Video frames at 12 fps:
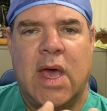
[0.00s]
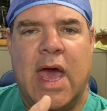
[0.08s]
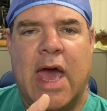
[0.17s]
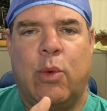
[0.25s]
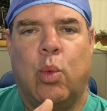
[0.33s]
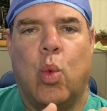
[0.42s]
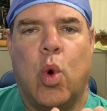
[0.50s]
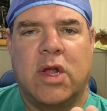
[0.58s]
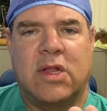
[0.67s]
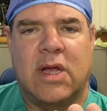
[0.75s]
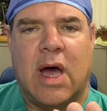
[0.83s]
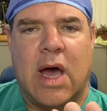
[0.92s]
And
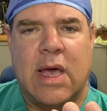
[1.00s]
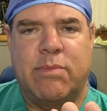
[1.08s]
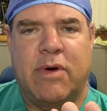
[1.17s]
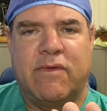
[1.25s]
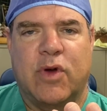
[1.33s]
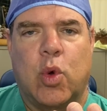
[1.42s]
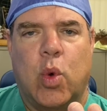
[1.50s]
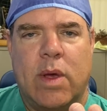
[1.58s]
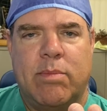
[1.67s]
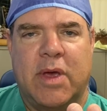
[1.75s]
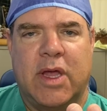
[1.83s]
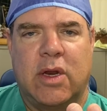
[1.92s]
what type of
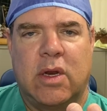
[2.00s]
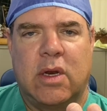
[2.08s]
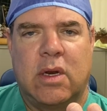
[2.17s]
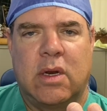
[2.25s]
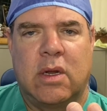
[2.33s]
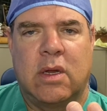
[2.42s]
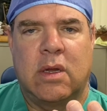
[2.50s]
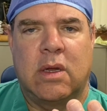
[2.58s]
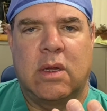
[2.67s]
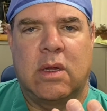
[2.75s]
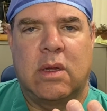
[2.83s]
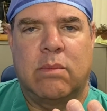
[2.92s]
equipment,
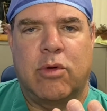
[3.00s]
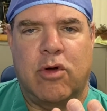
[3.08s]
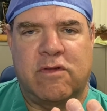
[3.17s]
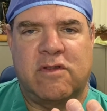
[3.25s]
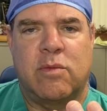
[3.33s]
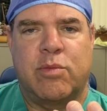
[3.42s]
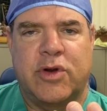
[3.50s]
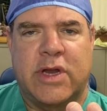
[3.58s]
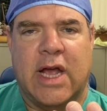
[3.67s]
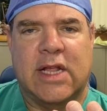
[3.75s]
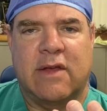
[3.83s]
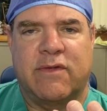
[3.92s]
personal
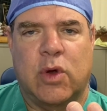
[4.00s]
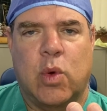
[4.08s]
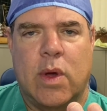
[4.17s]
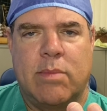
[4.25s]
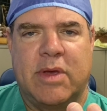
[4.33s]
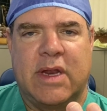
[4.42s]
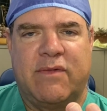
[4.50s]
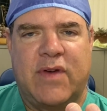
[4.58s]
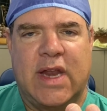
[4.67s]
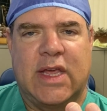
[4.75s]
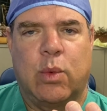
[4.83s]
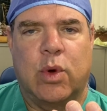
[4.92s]
protective equipment, if
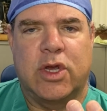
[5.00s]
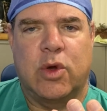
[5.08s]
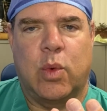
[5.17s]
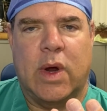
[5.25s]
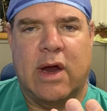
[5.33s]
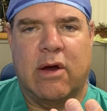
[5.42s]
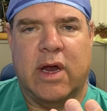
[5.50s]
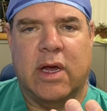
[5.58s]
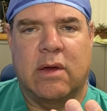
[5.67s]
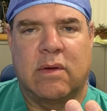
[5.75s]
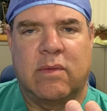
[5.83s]
any, were you wearing?